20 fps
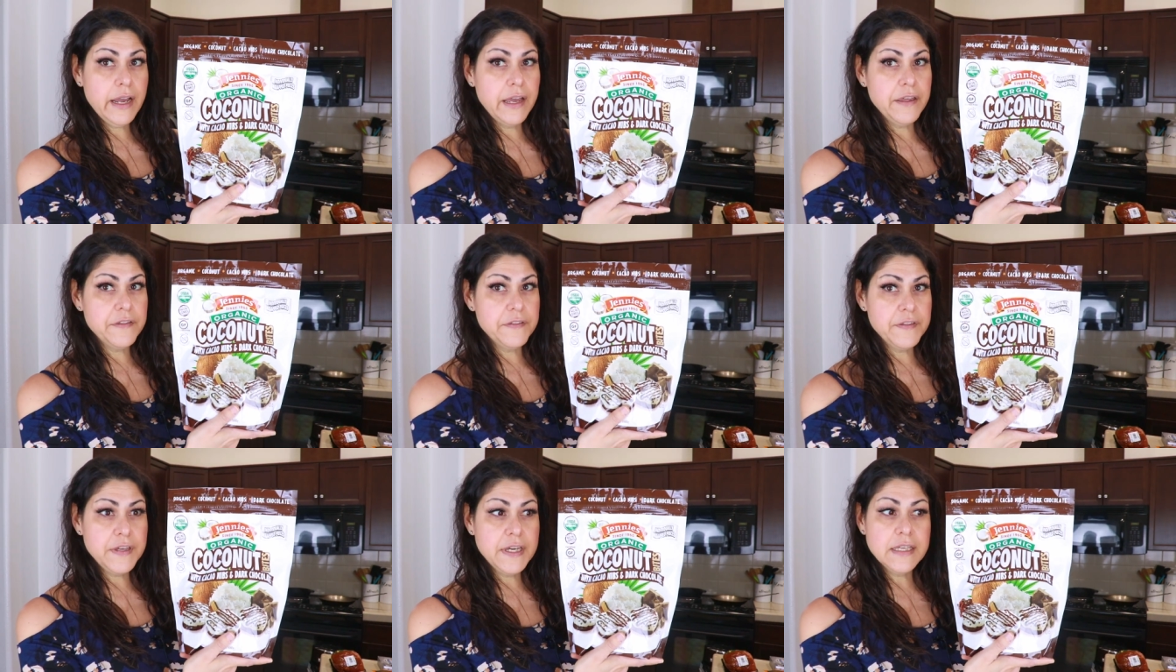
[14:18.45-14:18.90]

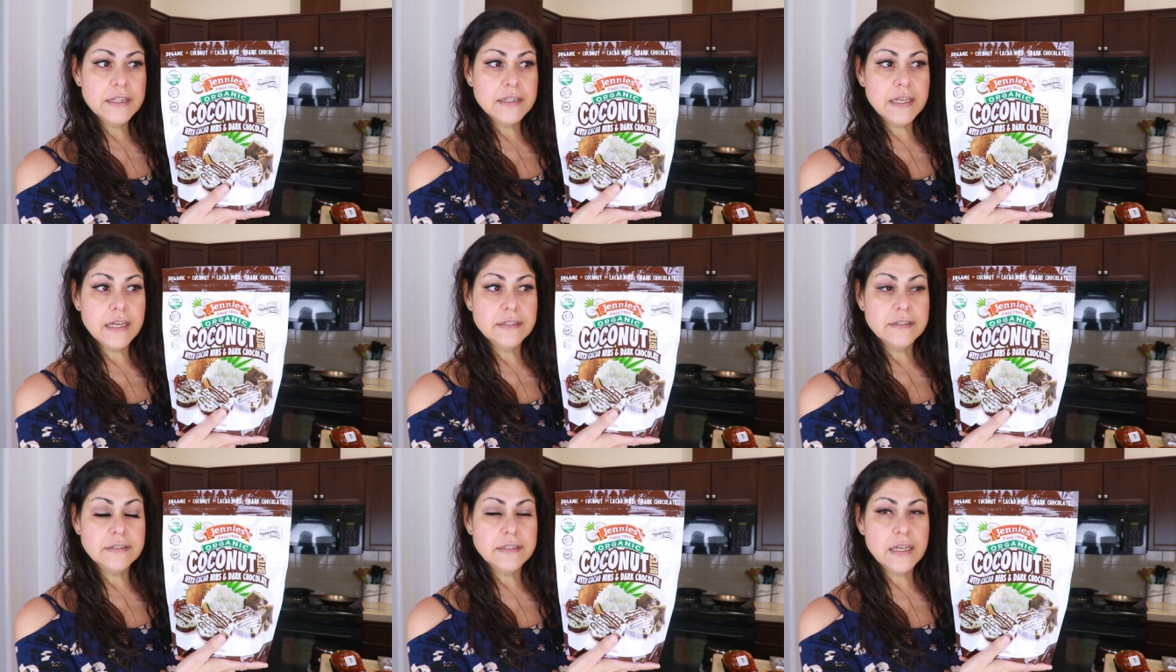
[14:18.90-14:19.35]
I think
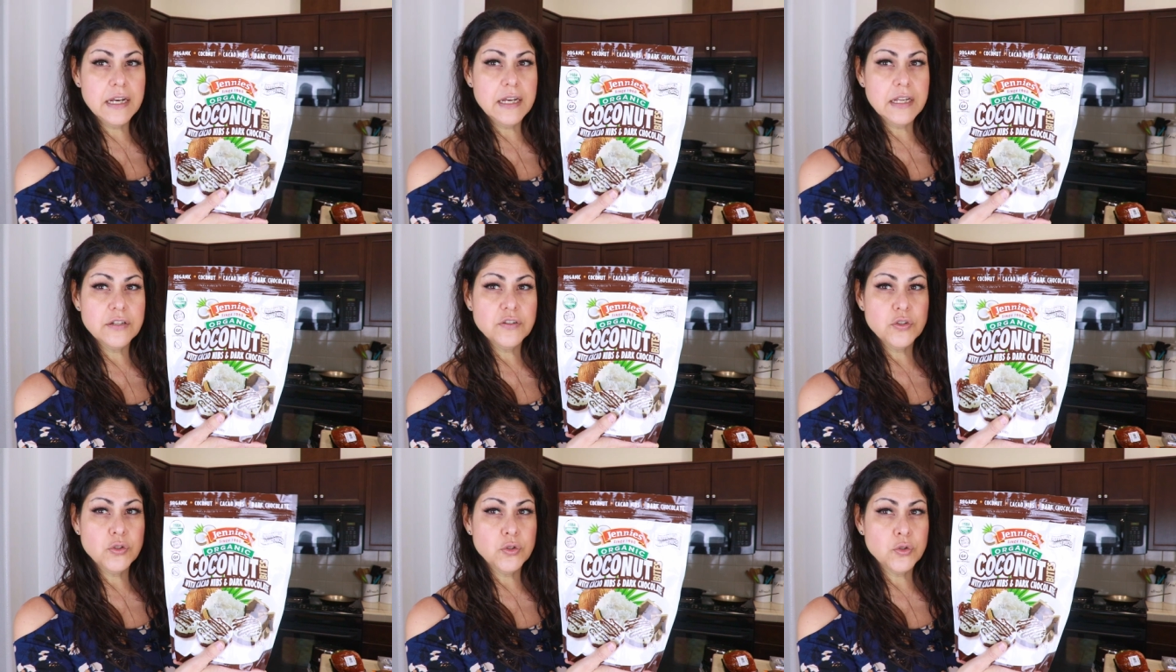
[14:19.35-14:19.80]
they said
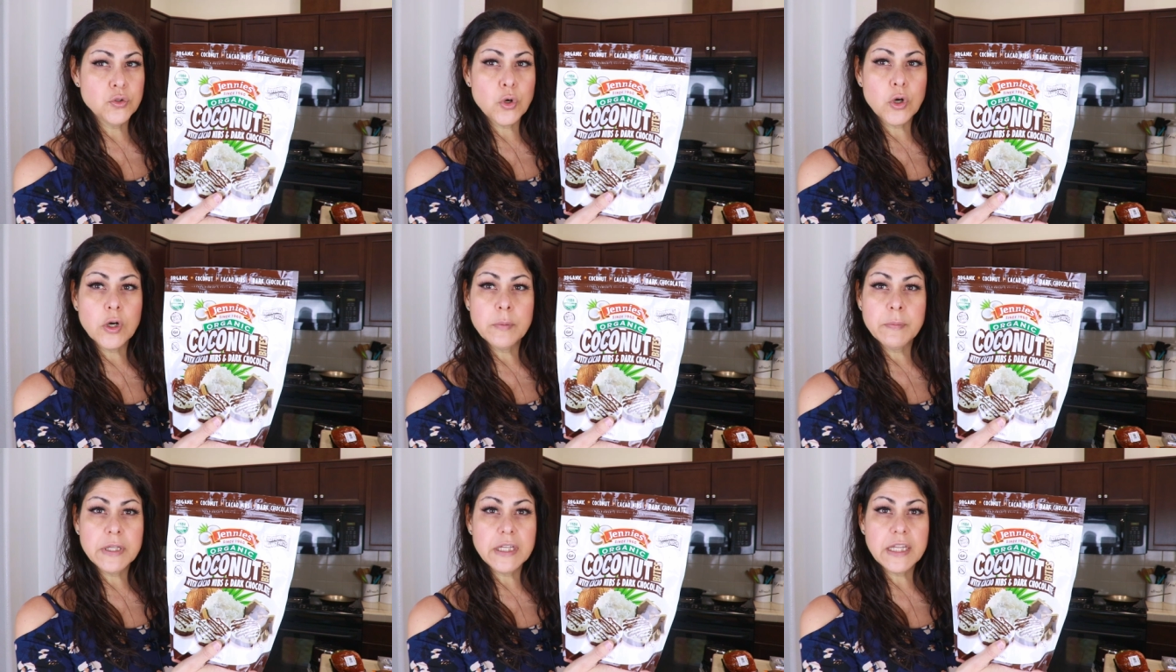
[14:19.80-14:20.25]
it's
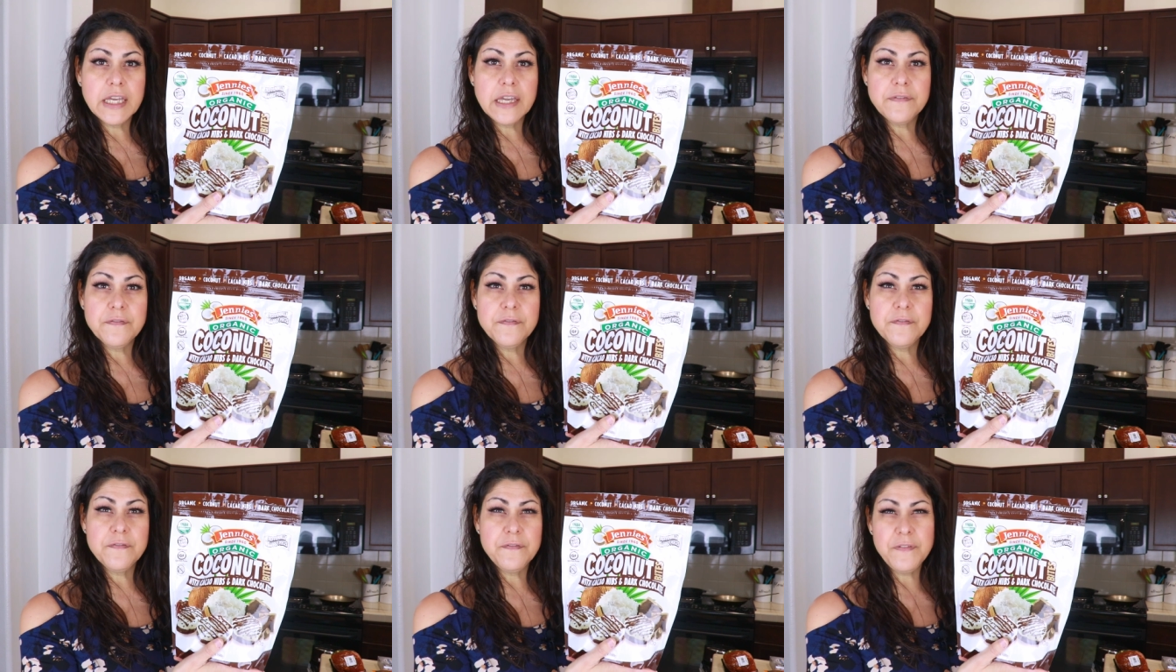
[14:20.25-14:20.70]

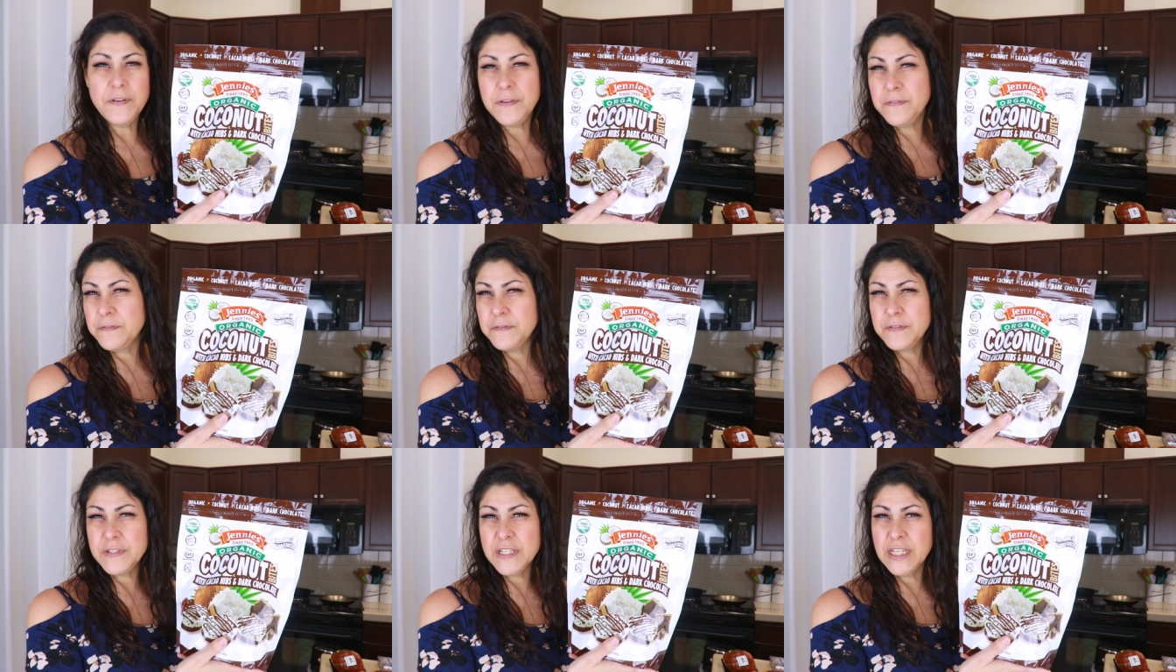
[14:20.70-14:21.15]
normally
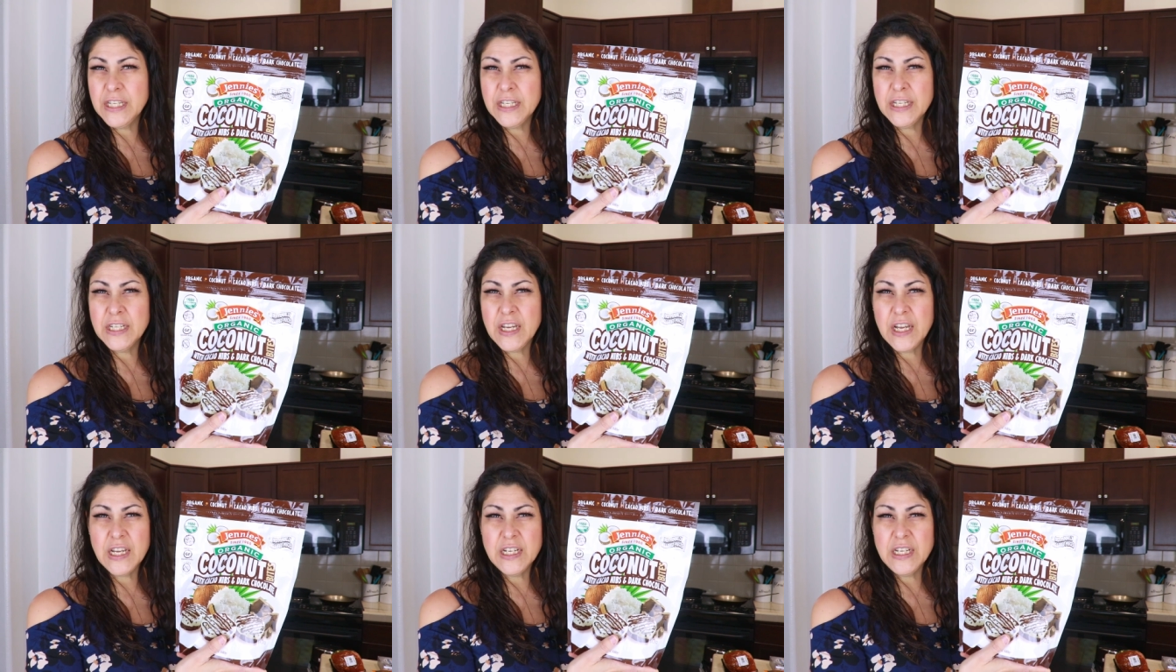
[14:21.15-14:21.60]

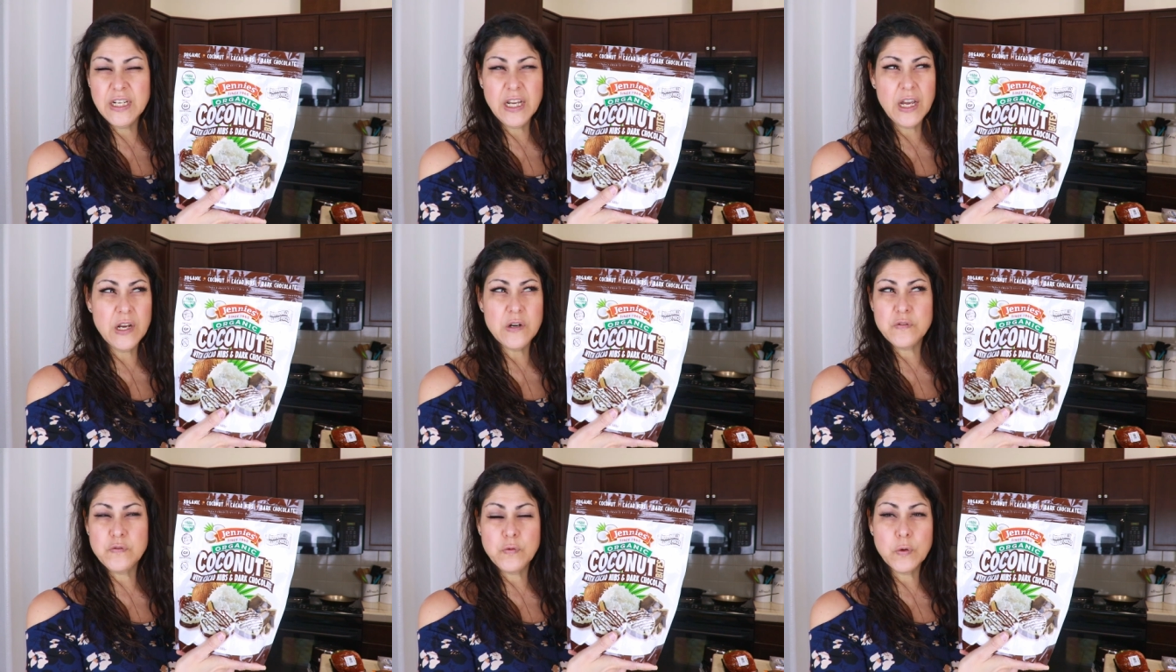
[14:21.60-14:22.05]

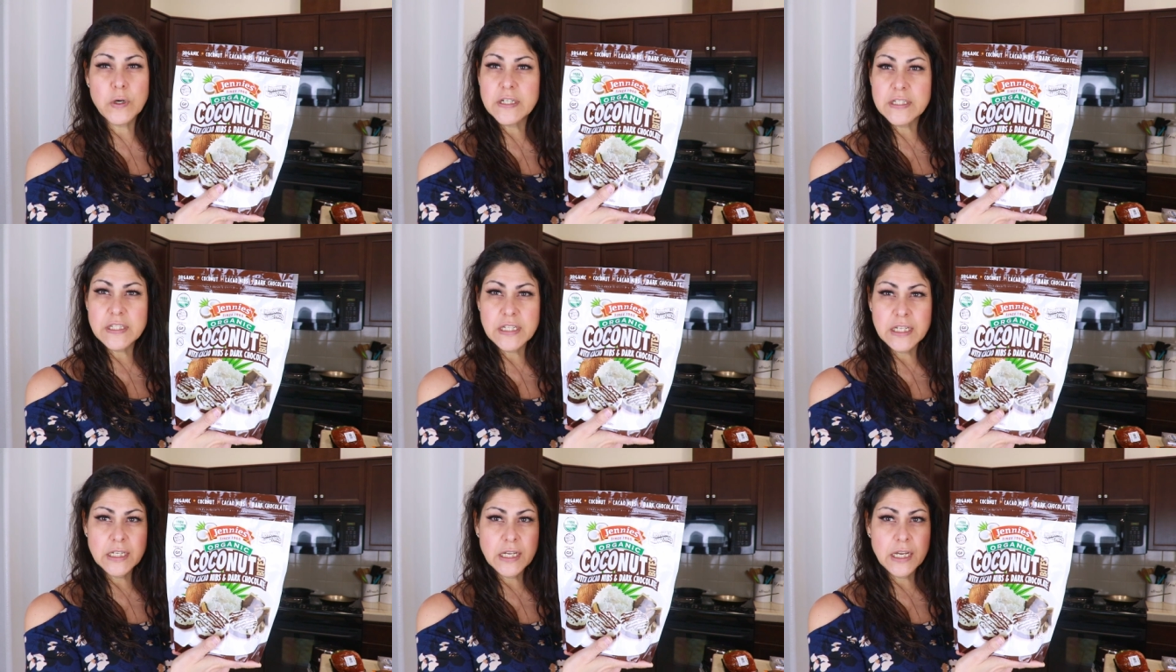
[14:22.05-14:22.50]
$15.99 or
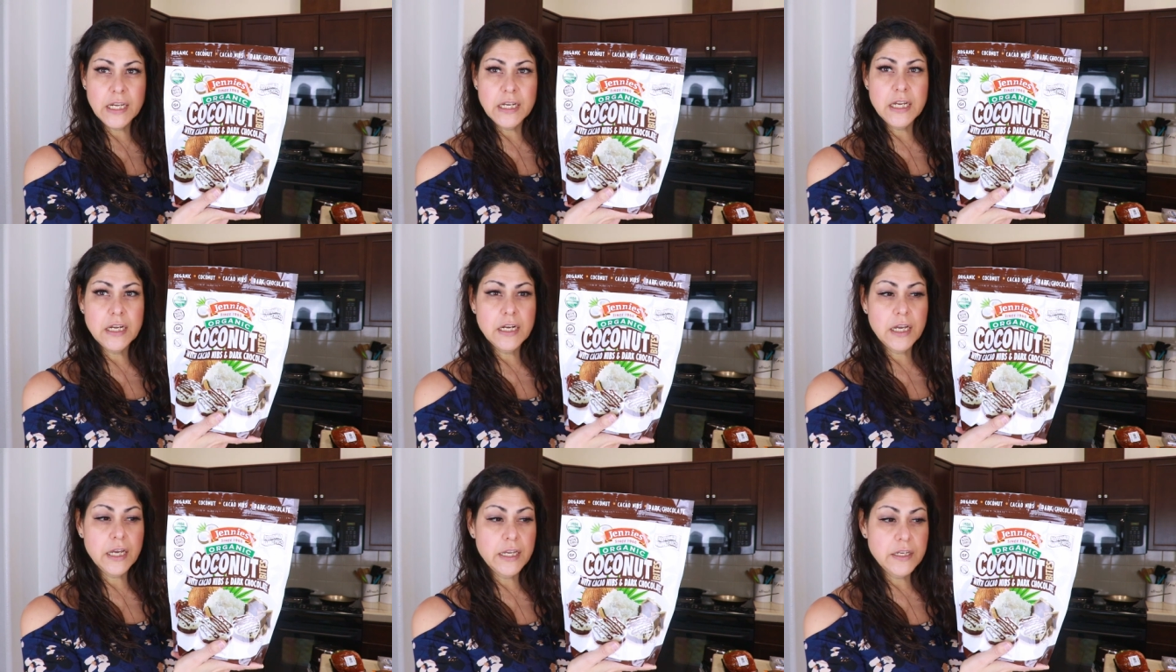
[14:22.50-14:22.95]

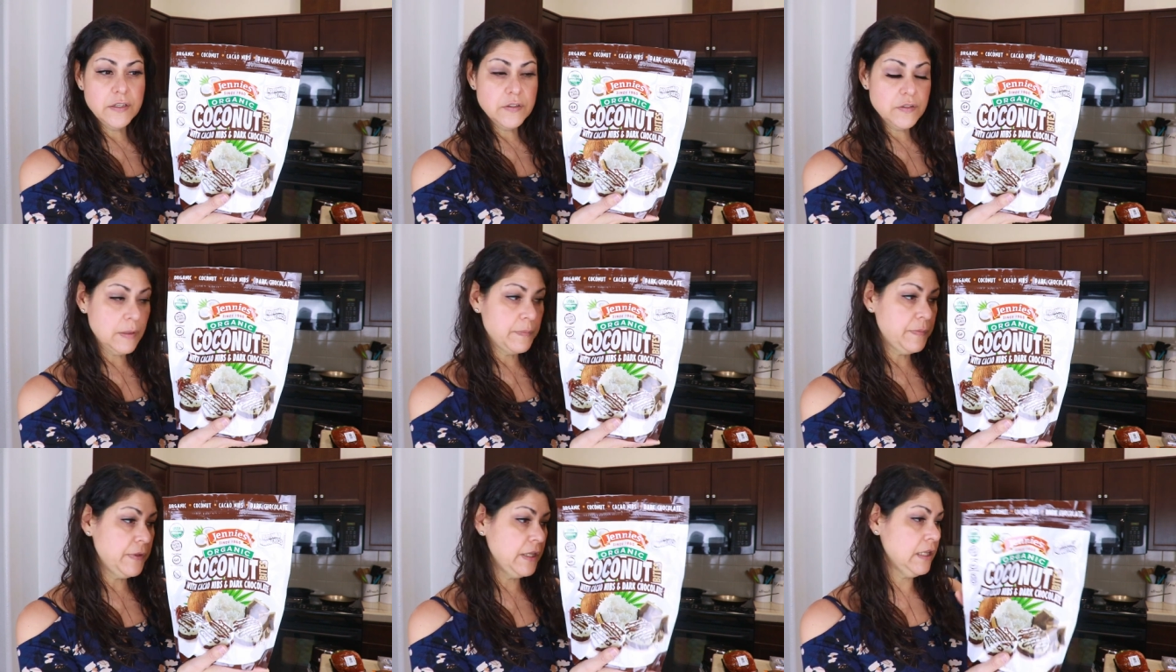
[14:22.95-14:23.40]
$14.99,
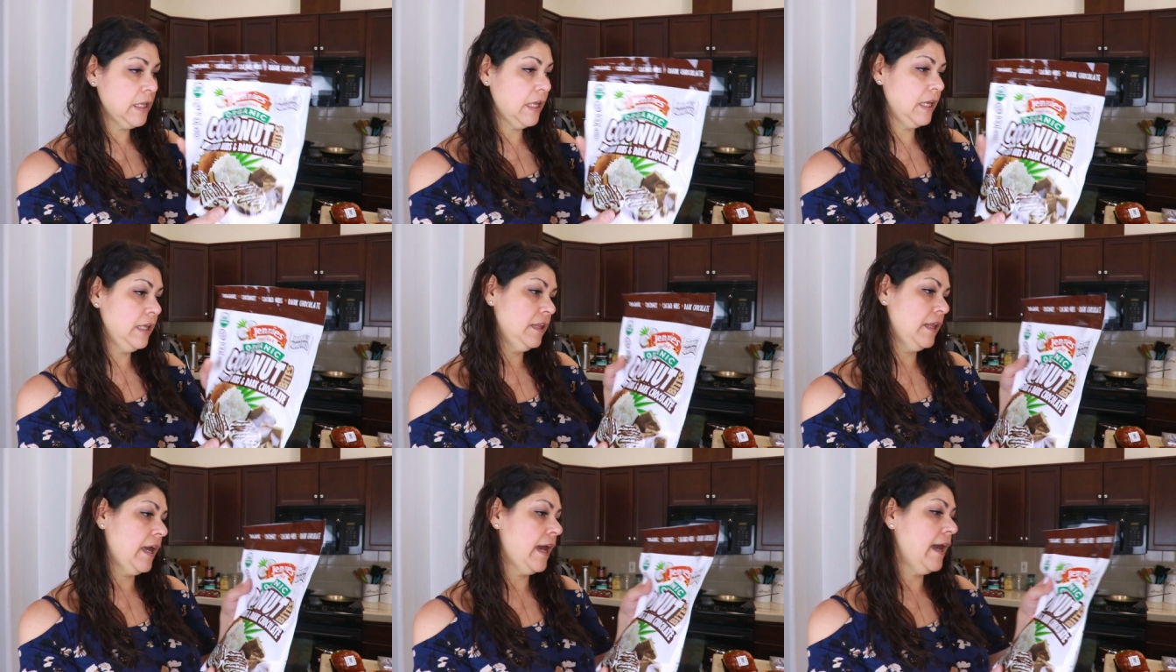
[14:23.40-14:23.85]
something
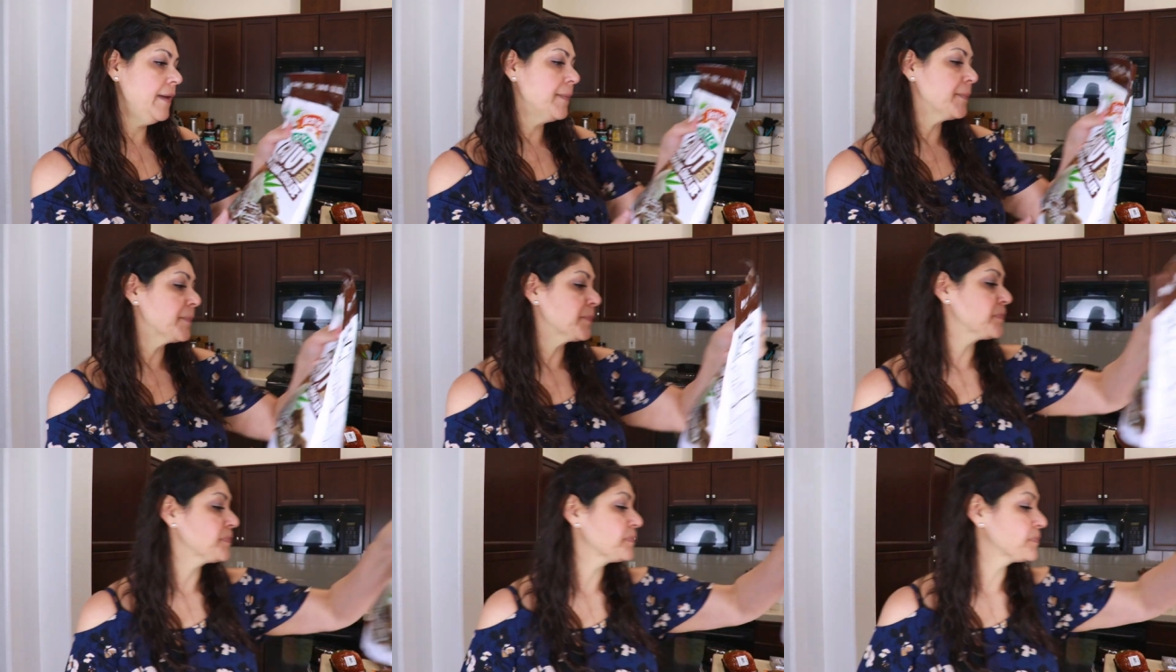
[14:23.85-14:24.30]
like that.